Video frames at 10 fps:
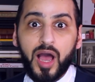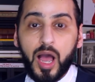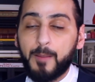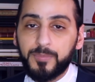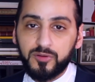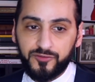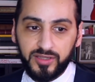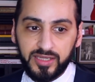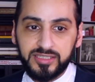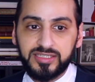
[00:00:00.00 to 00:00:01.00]
humble
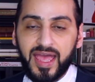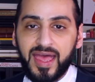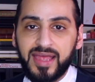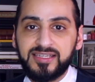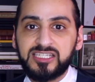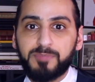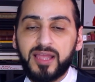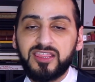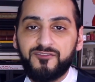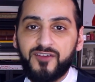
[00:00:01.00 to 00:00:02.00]
village, and
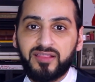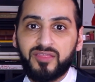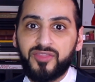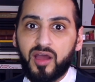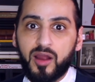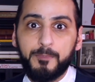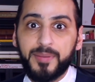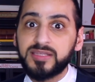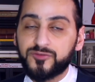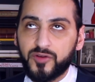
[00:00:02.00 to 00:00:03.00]
despite the fact that they are
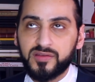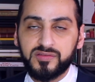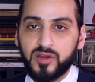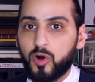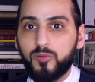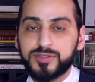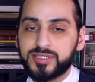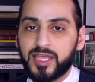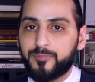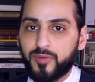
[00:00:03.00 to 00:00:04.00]
best friends, they're almost
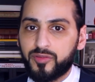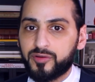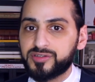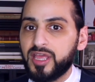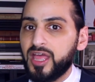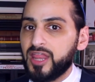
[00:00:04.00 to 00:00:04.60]
like brothers,